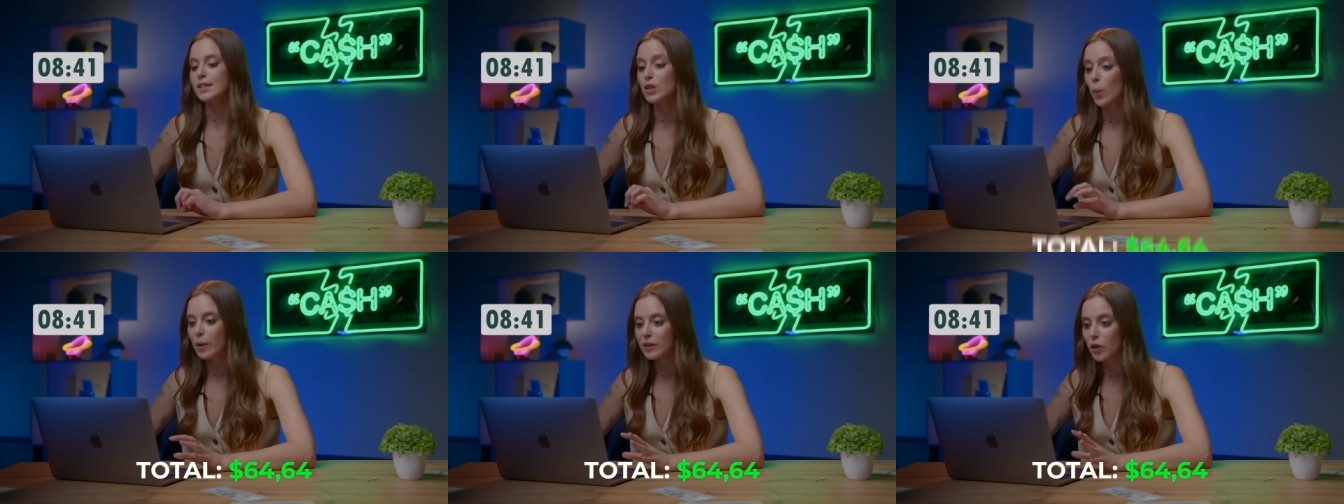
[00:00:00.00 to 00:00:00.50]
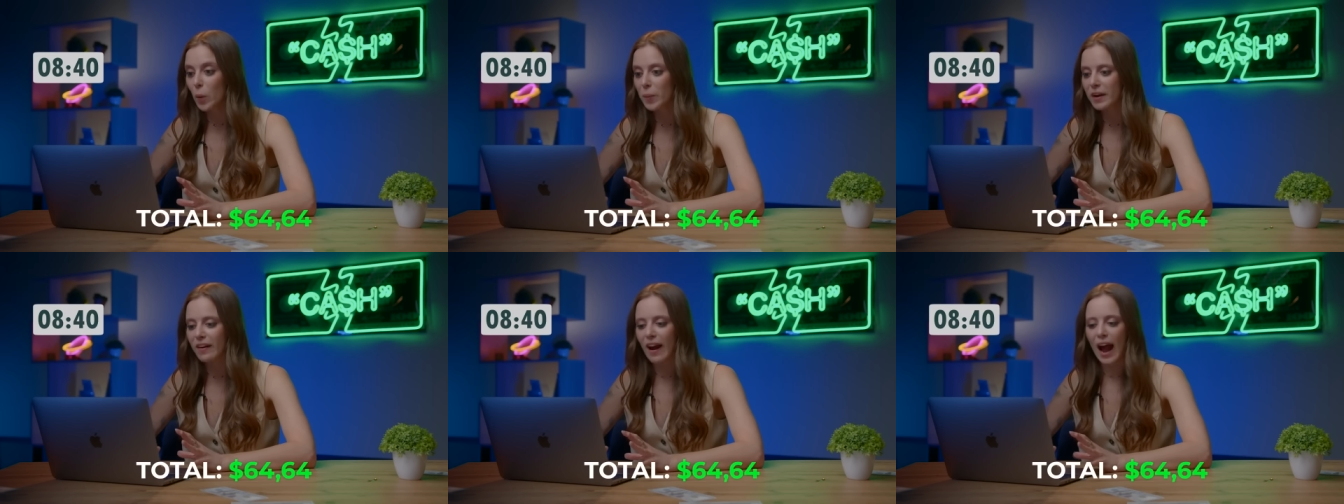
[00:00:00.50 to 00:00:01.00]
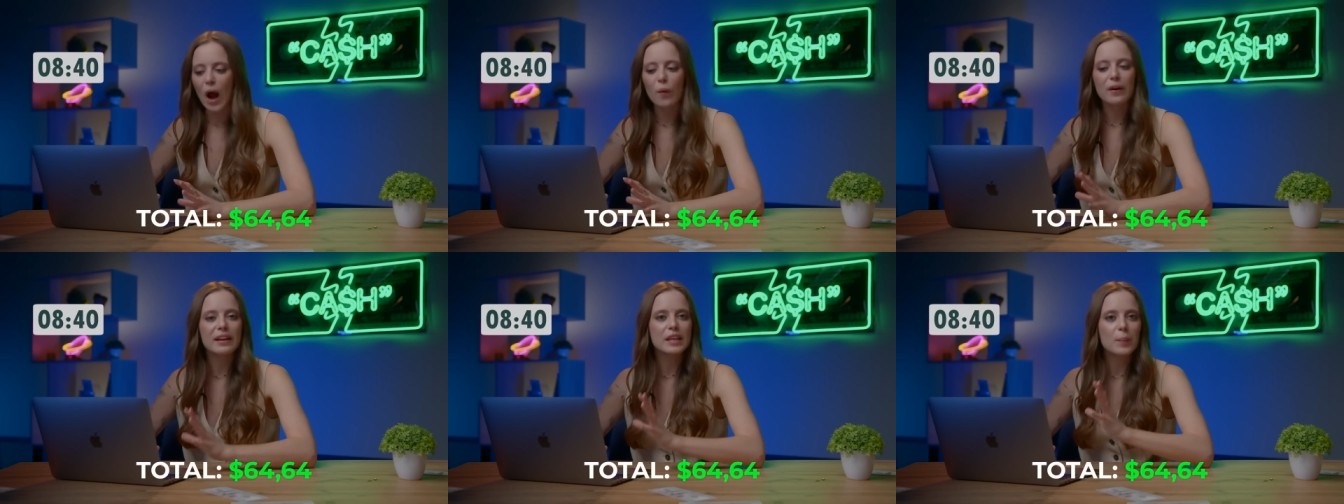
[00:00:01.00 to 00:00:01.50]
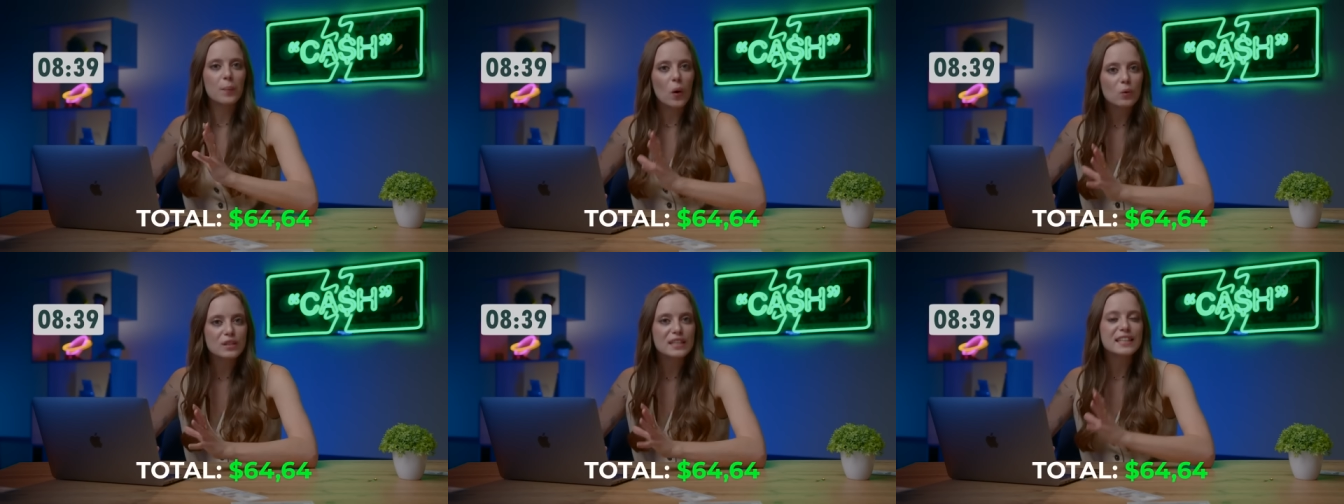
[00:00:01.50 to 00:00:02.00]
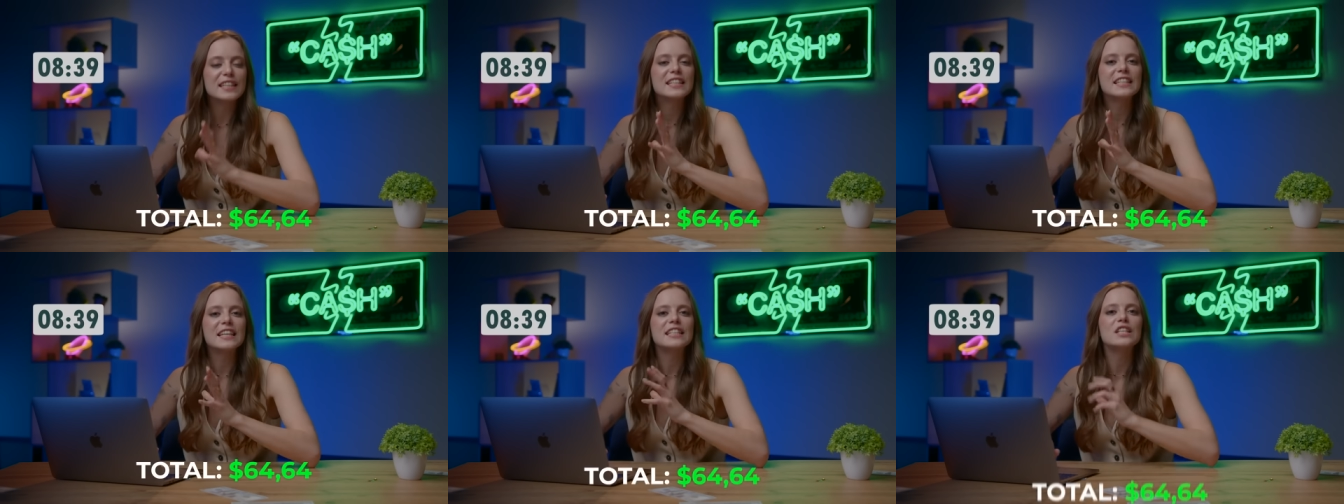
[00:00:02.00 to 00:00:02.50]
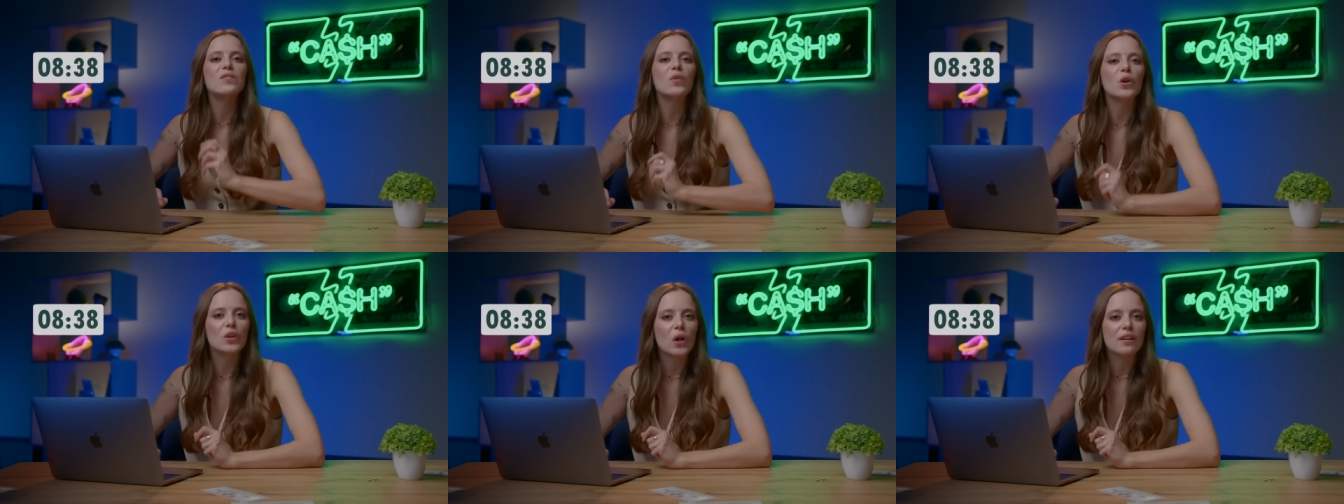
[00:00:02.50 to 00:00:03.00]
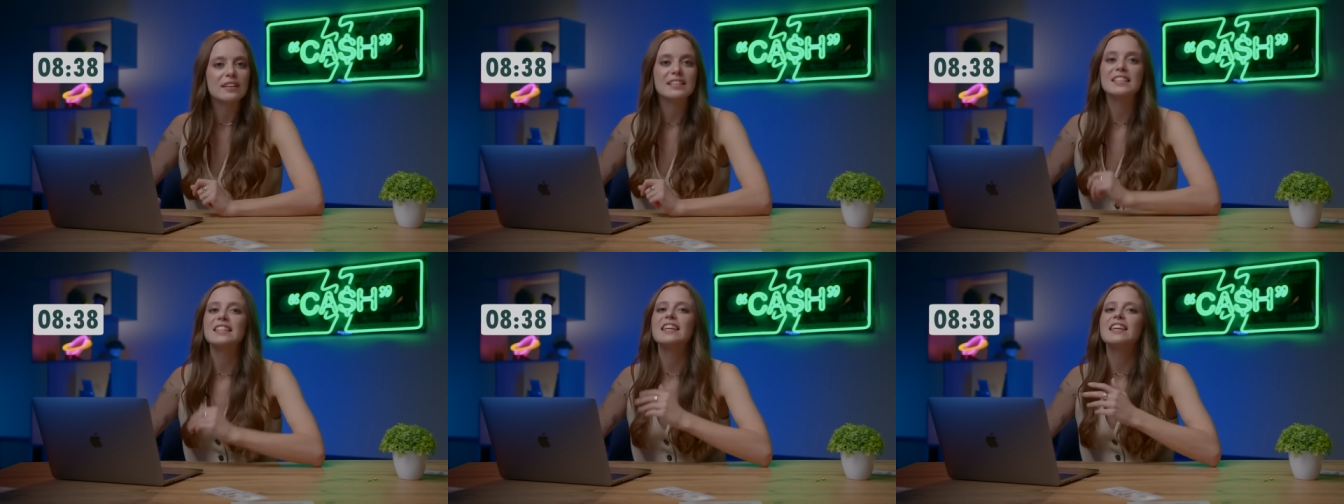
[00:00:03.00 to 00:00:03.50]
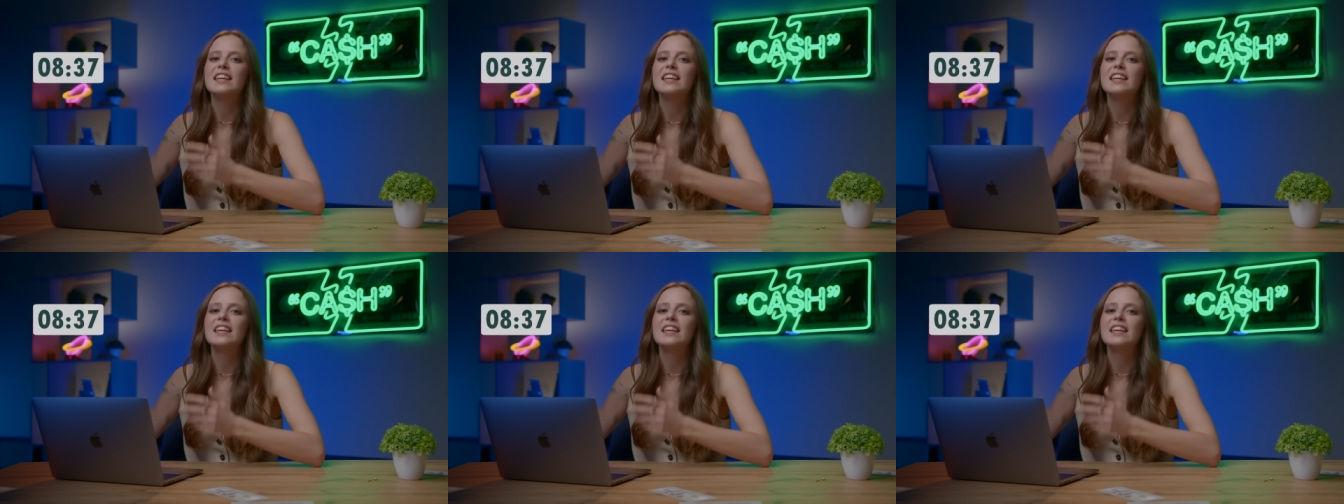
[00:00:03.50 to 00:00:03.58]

Super duper! Our deposit is $64.